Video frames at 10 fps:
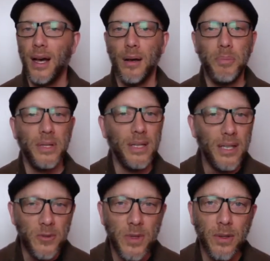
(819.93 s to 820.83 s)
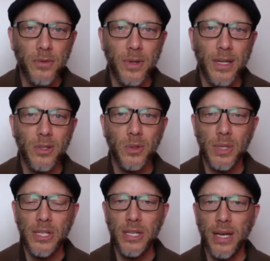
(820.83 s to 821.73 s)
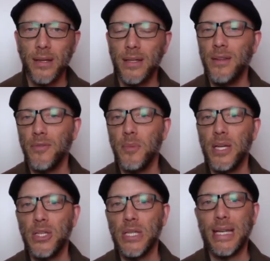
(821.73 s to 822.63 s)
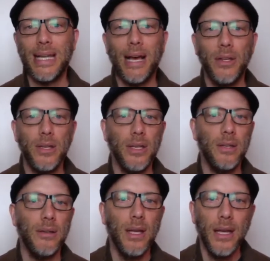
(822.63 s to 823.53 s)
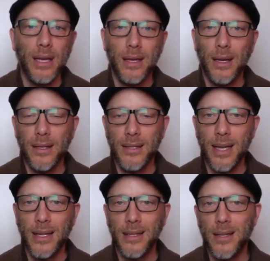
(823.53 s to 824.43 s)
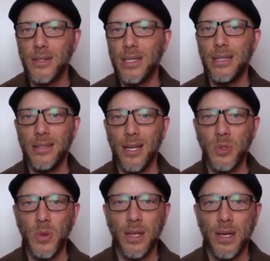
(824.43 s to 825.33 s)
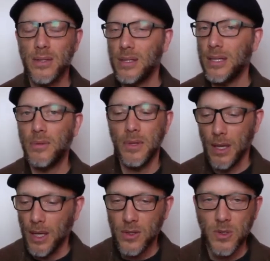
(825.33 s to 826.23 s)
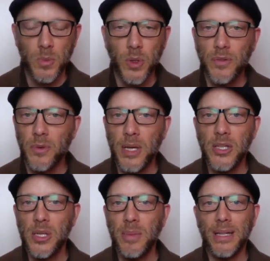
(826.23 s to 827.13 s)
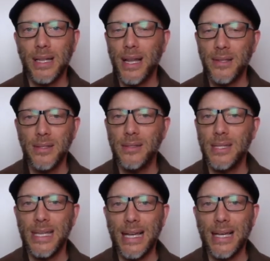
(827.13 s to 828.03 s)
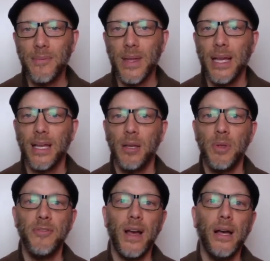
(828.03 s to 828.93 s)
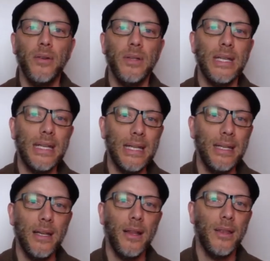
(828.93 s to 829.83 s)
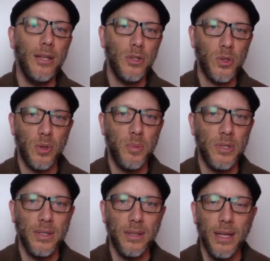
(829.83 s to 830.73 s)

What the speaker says: please feel free to reach out. Information on how you can contact us, get in touch with us, and even some more information about the lesson today can be found in the description.